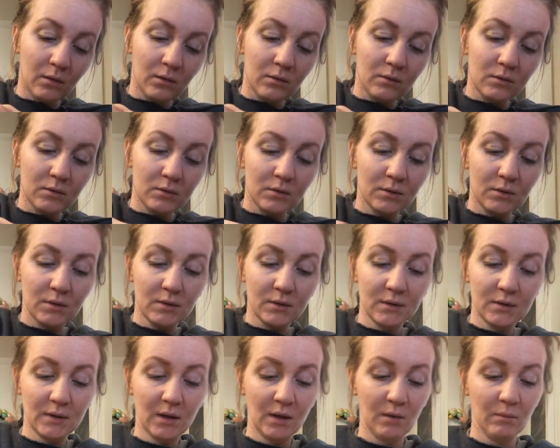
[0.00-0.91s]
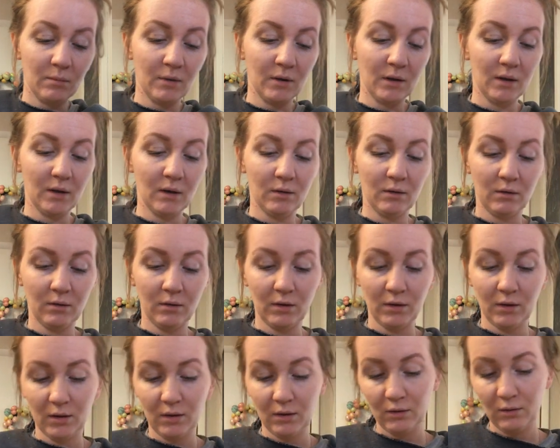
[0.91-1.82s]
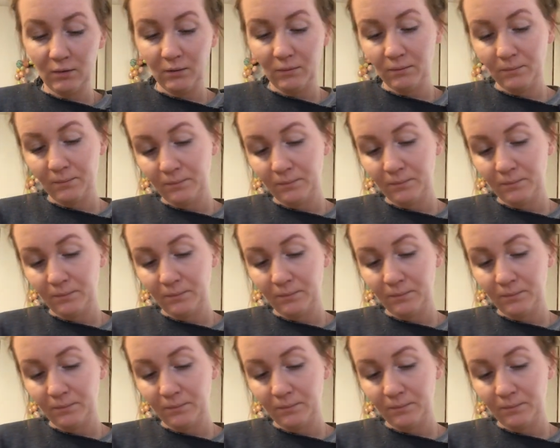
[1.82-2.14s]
Just keep that on there.